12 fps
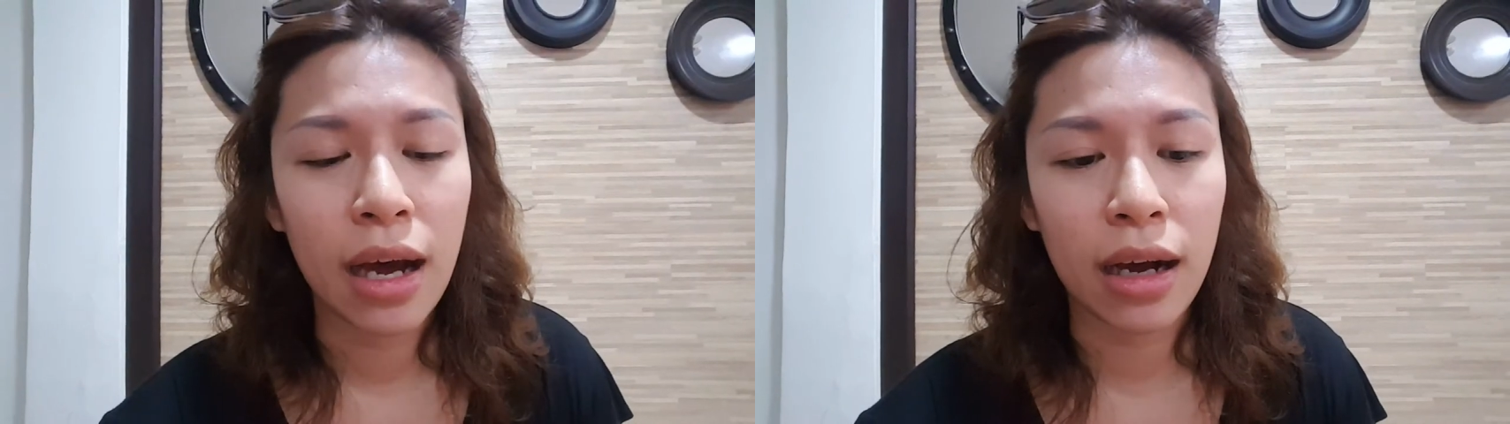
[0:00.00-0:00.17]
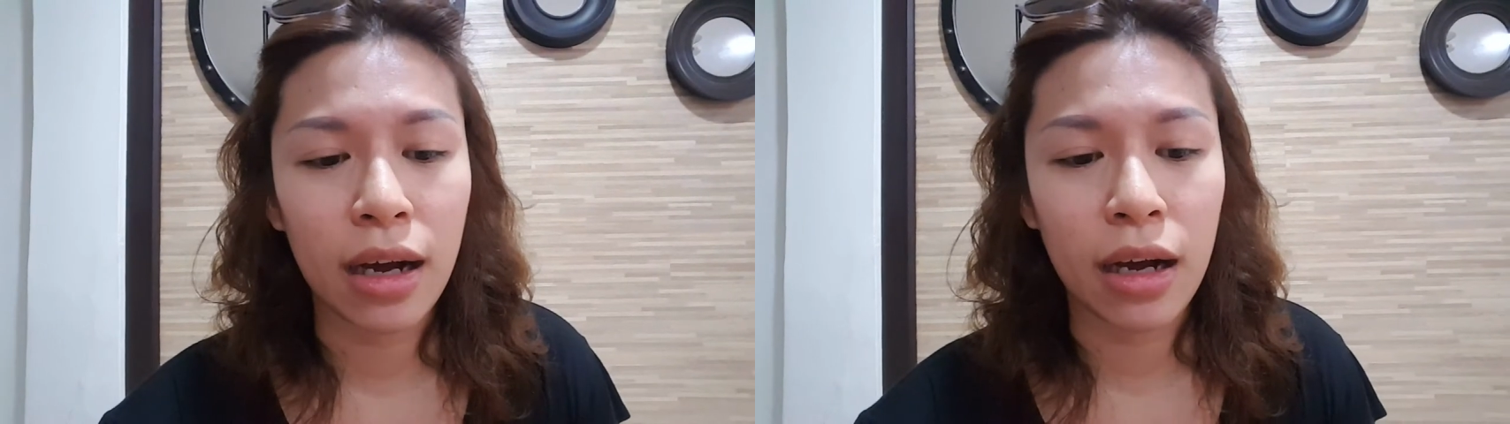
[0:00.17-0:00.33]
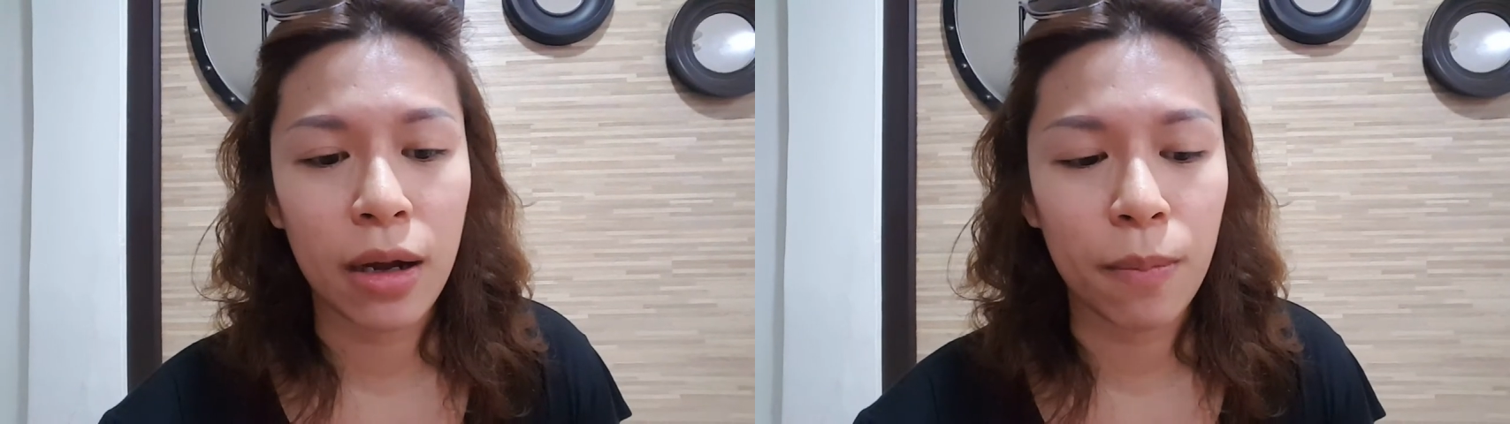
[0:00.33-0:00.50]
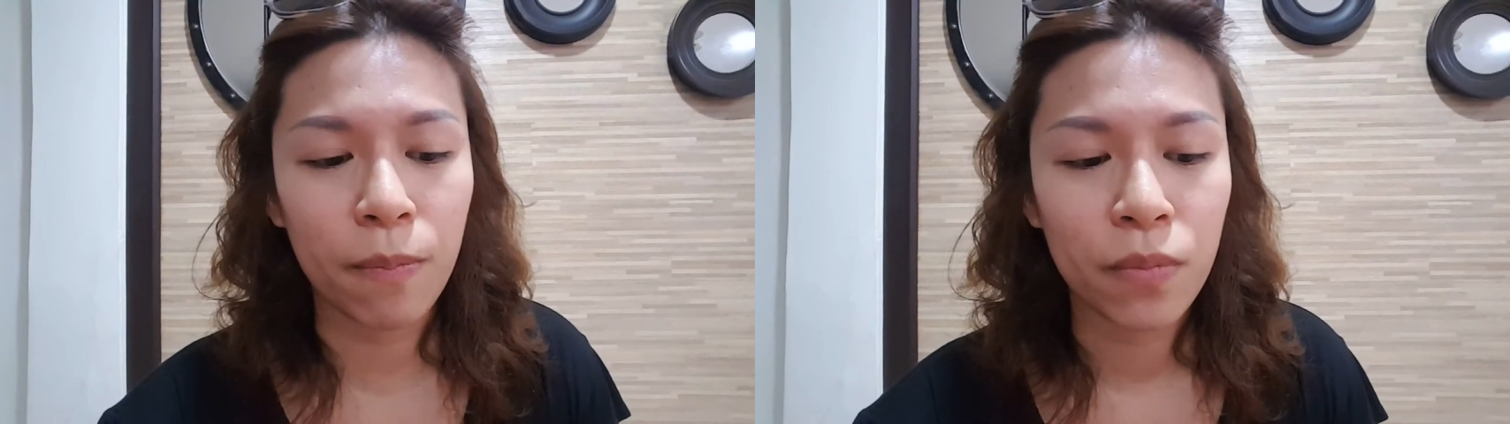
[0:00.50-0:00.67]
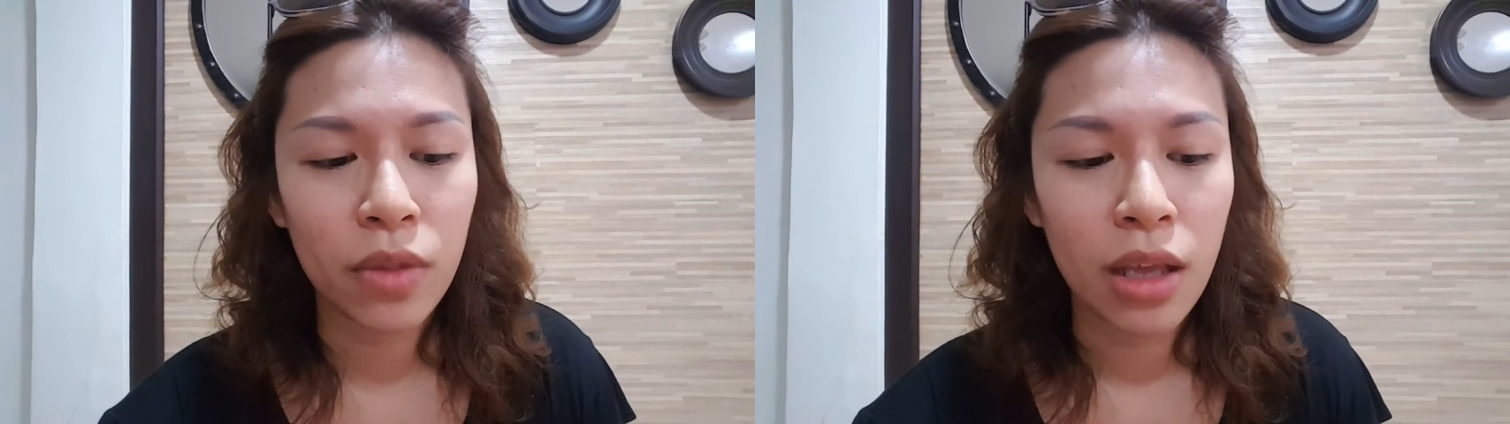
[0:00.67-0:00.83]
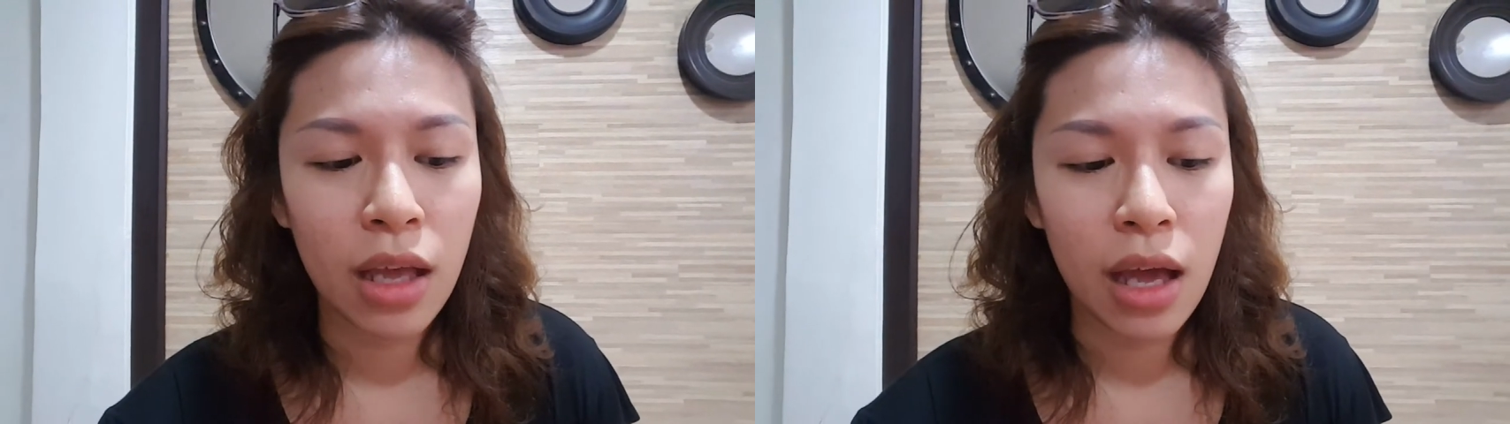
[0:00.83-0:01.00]

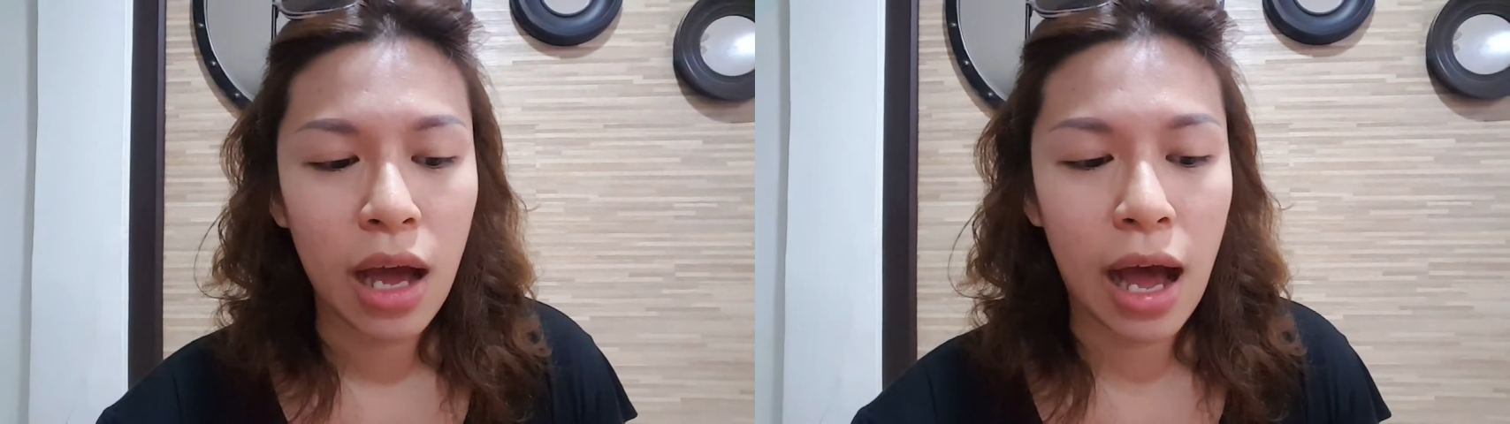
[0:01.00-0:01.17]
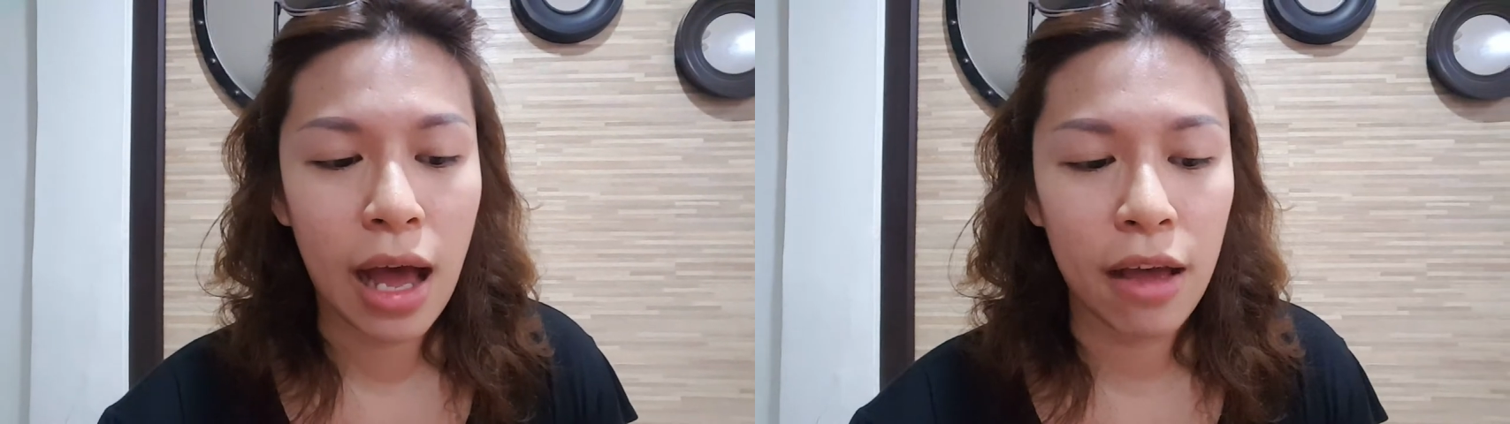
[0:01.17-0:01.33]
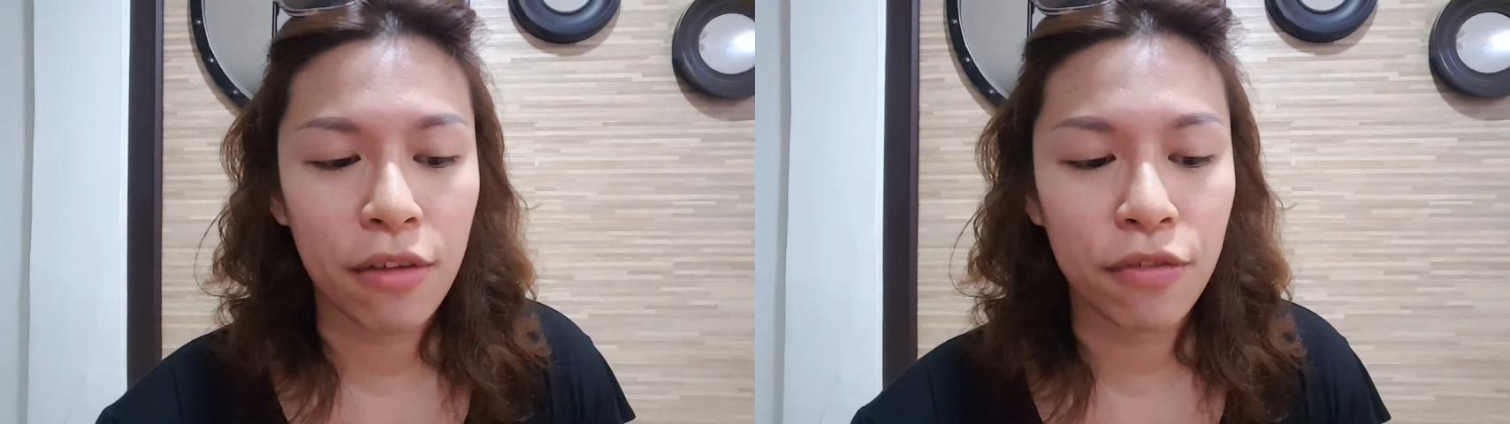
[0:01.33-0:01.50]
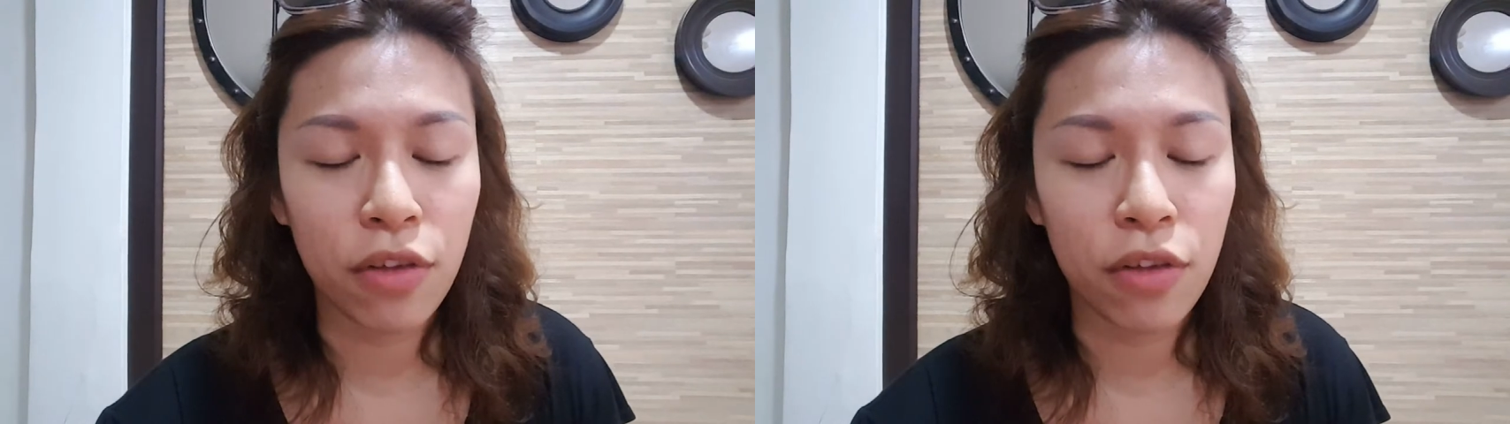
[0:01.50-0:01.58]
I